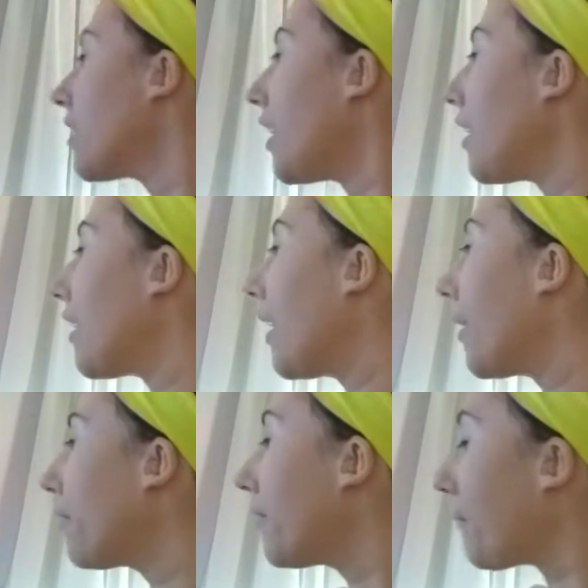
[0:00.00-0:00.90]
And
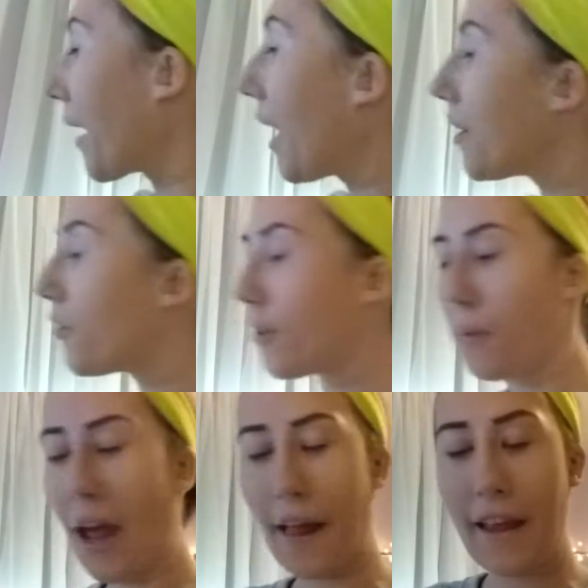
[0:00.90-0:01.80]
now for my contour
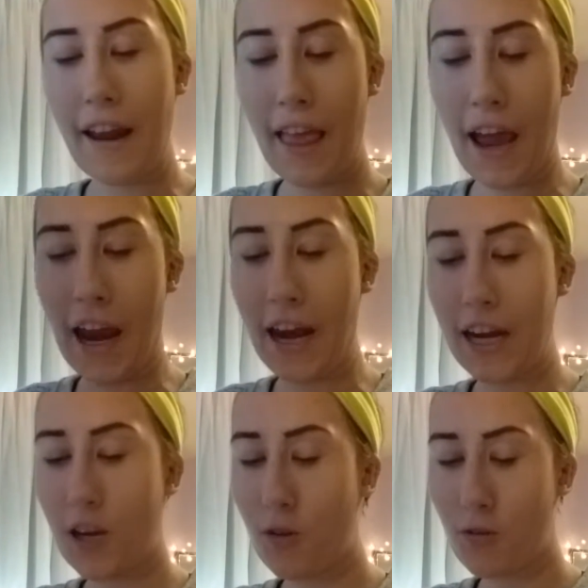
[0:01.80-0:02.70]
palette, I
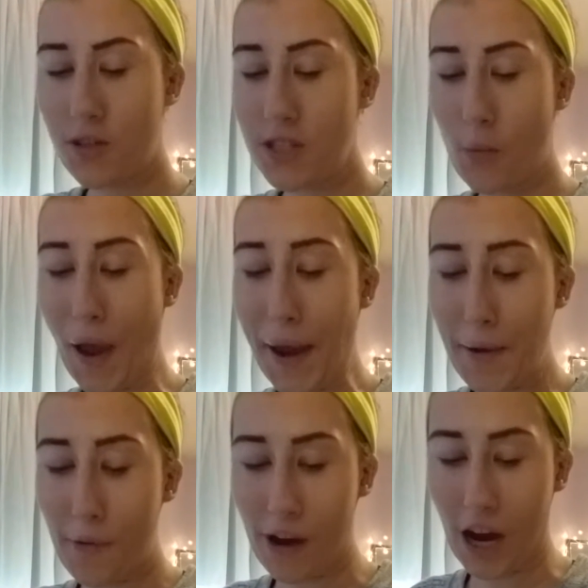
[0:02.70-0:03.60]
use Wet
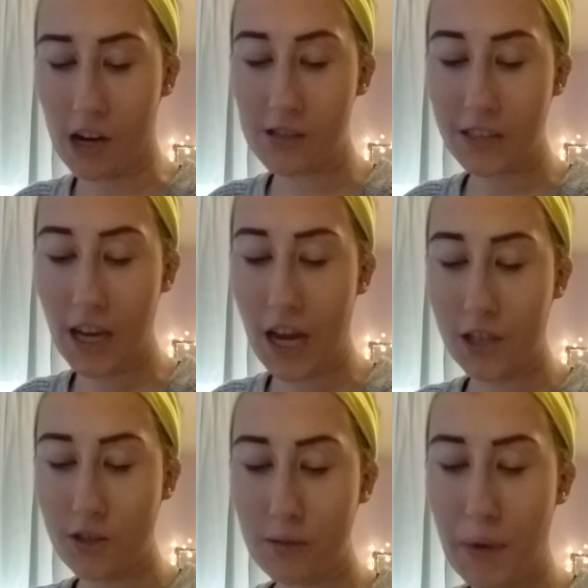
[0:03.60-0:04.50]
n Wild
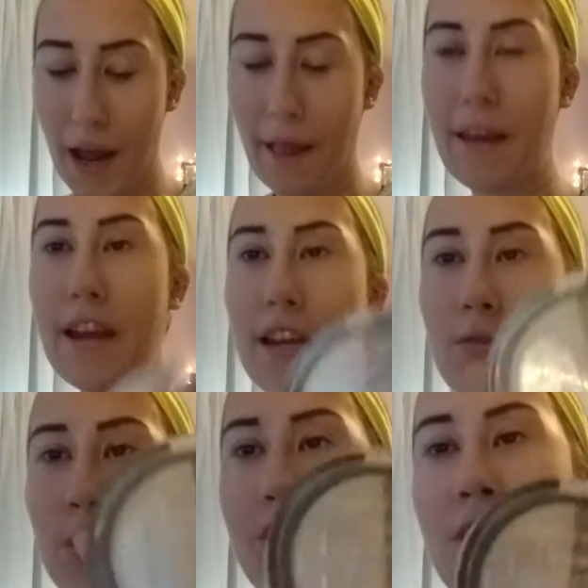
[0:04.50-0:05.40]
contour palette,
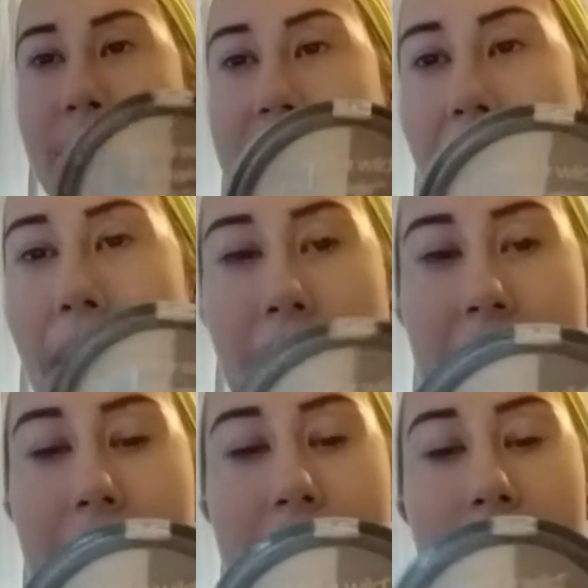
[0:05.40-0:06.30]
which looks like
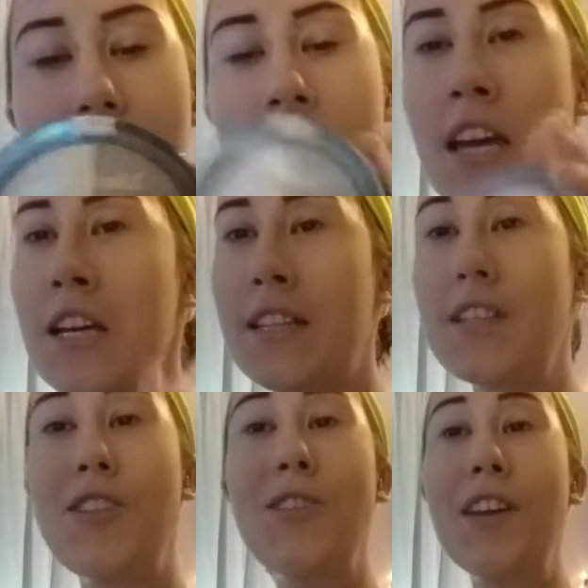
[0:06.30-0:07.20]
this.
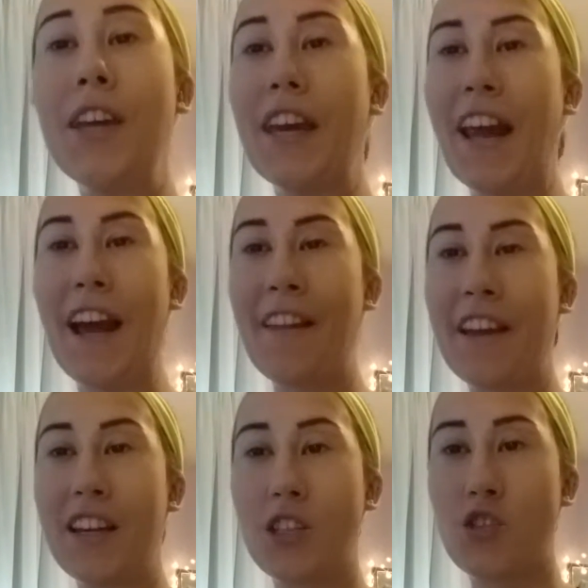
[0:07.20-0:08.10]
This you could get at
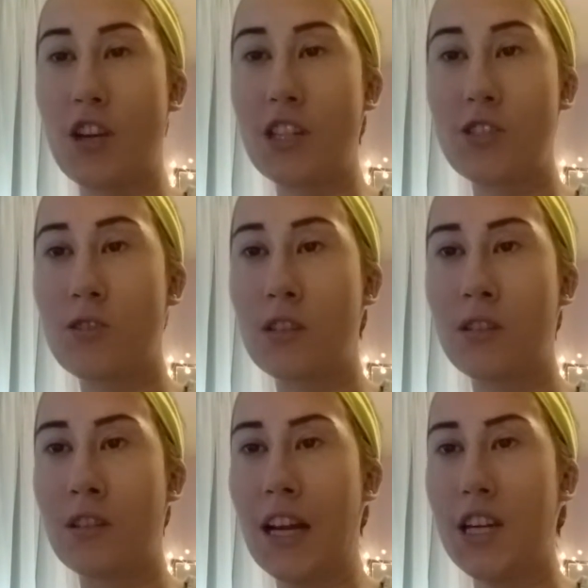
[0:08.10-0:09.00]
like a drugstore
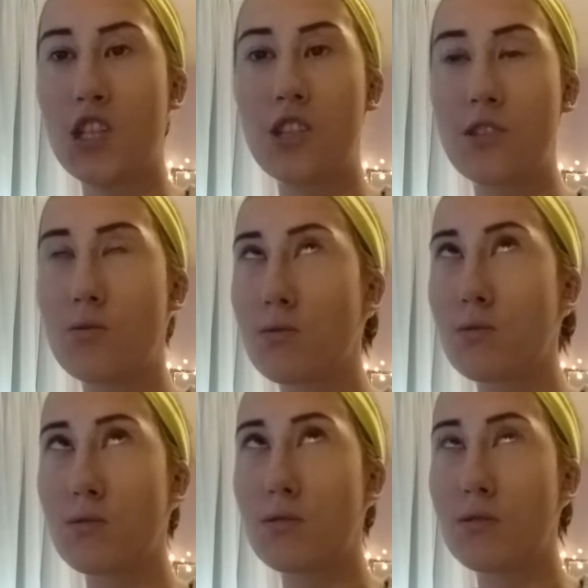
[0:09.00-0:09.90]
or at,
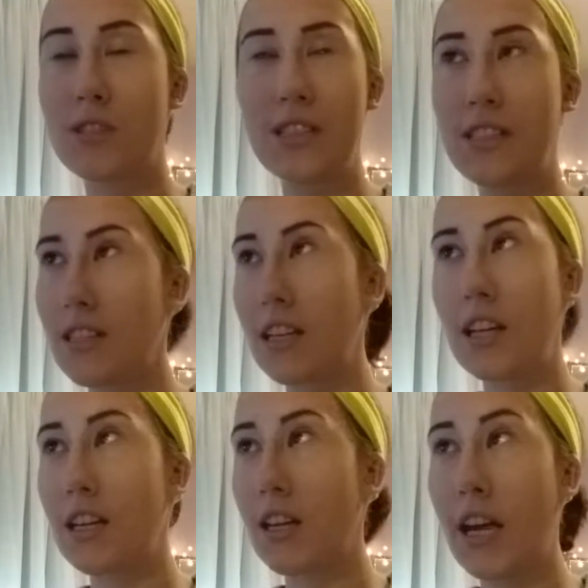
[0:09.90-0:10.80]
let's
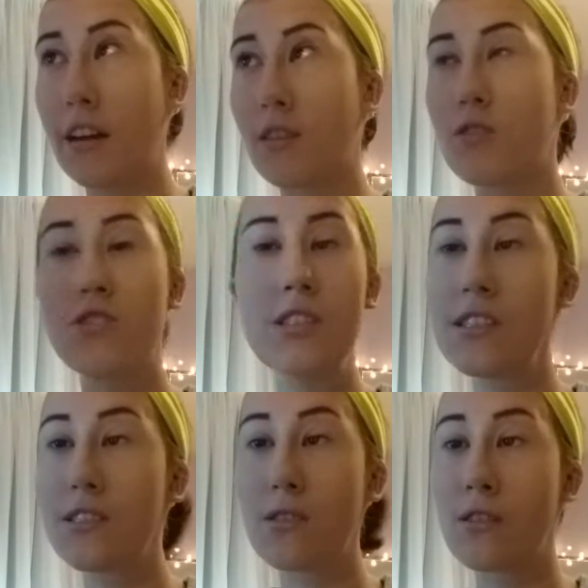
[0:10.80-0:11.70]
see, at a grocery
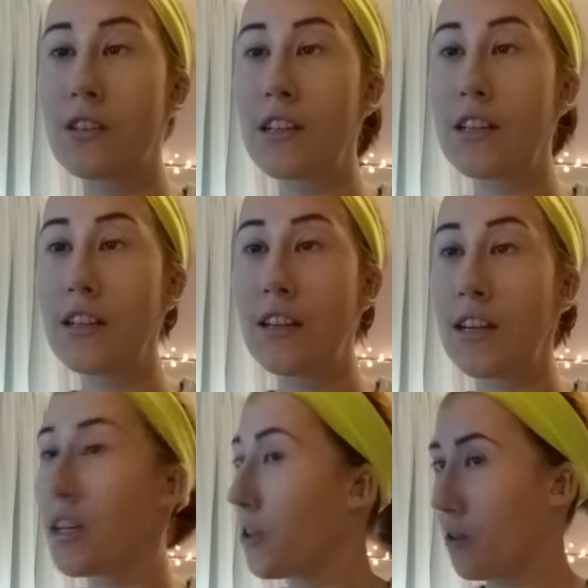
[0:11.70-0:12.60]
store,
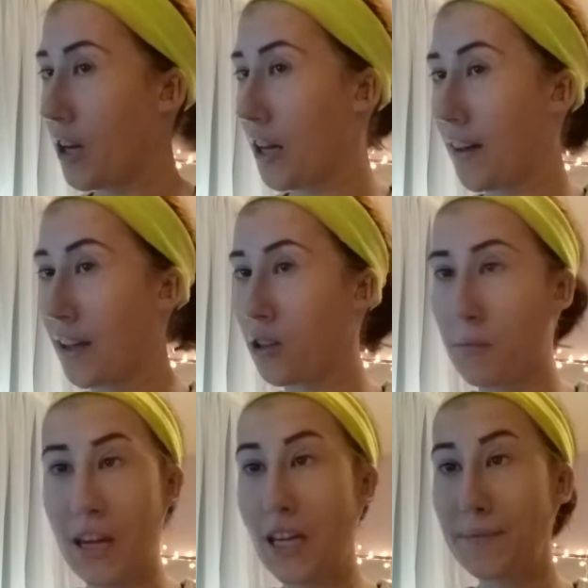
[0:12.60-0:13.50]
in like the
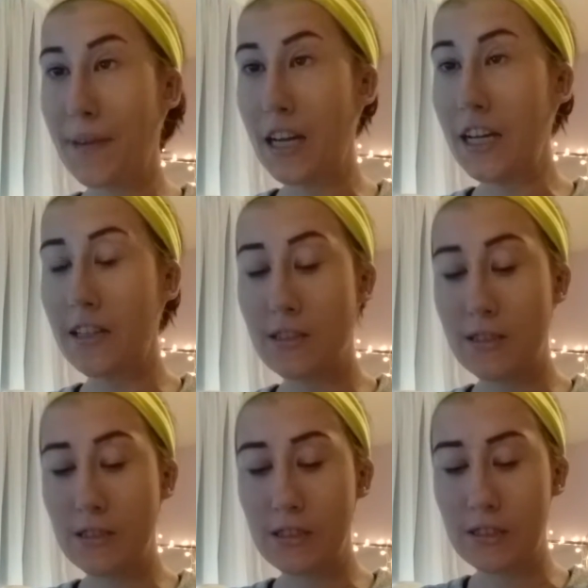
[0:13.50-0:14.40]
makeup
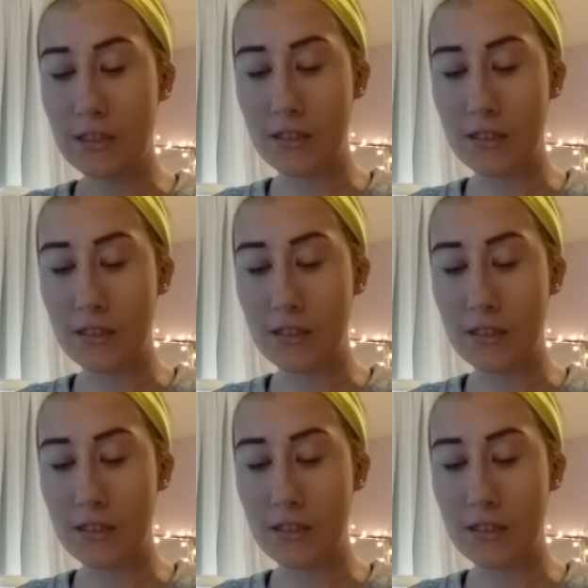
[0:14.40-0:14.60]
aisle.